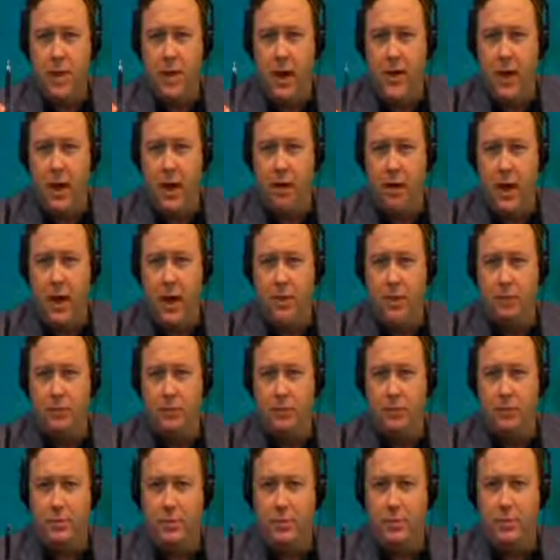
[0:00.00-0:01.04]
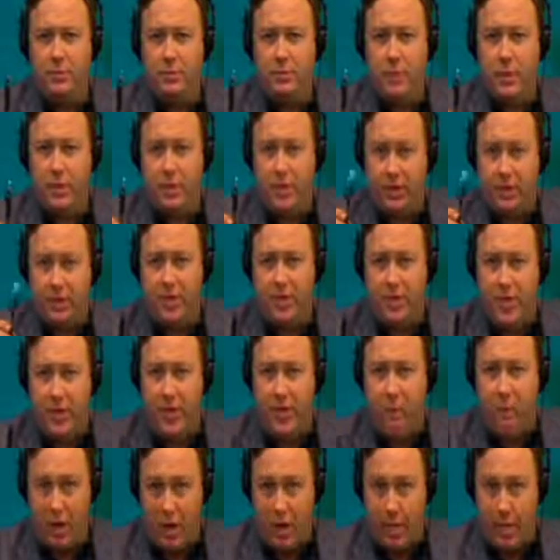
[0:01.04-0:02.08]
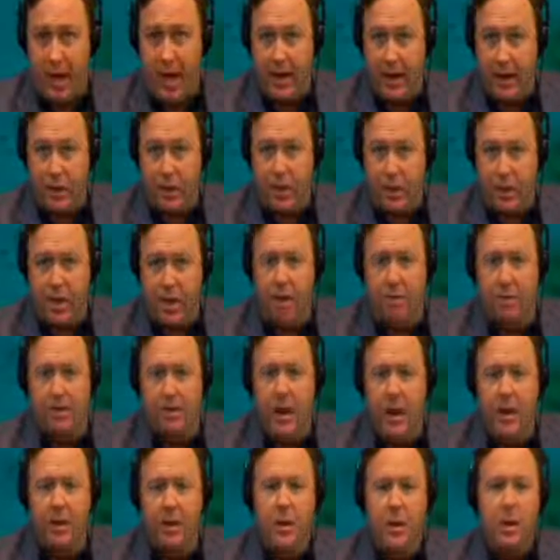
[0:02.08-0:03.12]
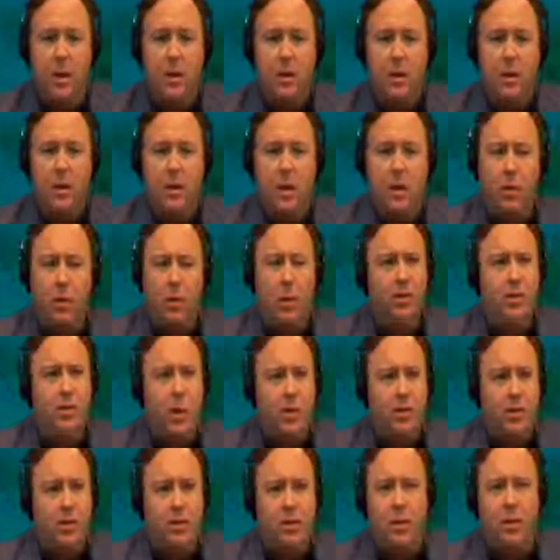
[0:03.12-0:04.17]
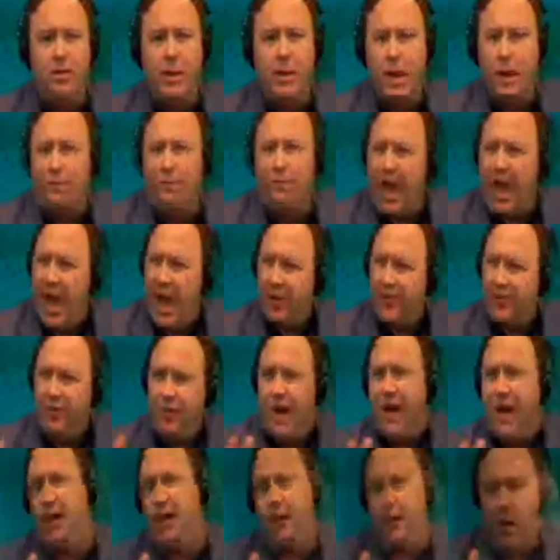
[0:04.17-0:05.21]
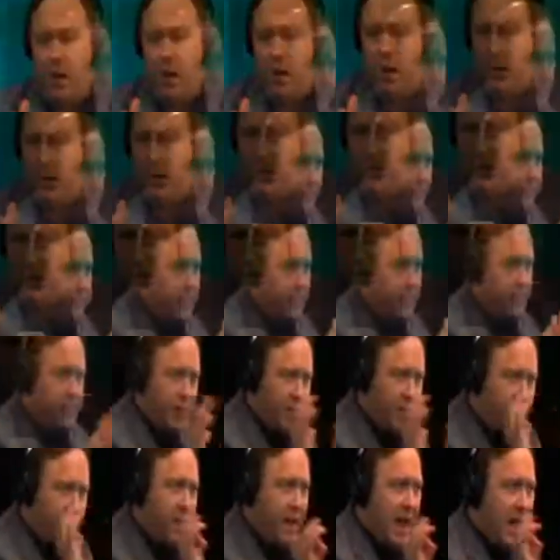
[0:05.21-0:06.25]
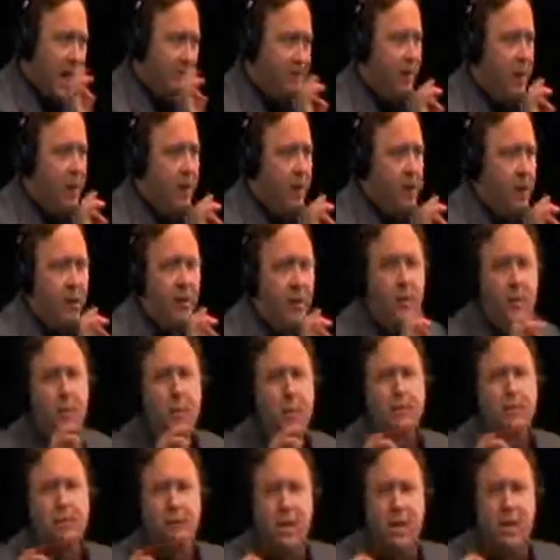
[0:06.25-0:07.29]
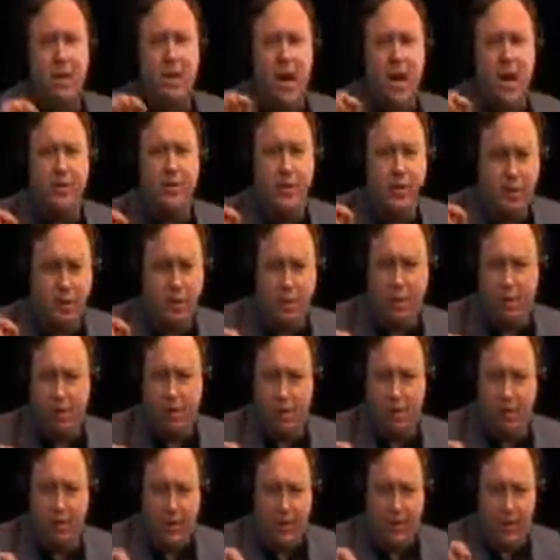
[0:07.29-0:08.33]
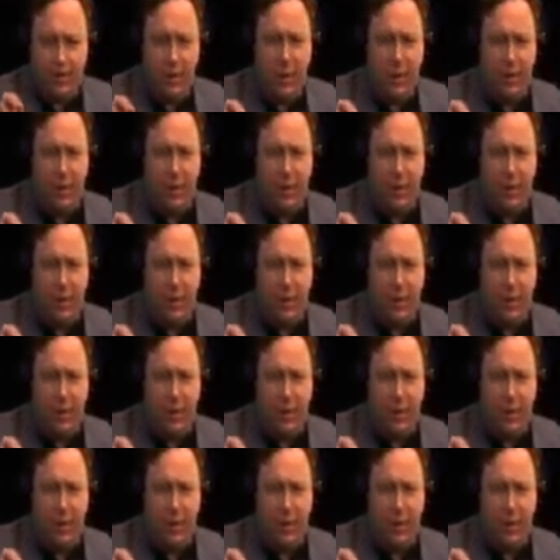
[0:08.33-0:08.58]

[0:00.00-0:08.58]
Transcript: Stay there, David. David, stay there. We'll come back and continue with that. I want to talk to you, too, about a backfire, though. I'm seeing a backfire here. Because the system has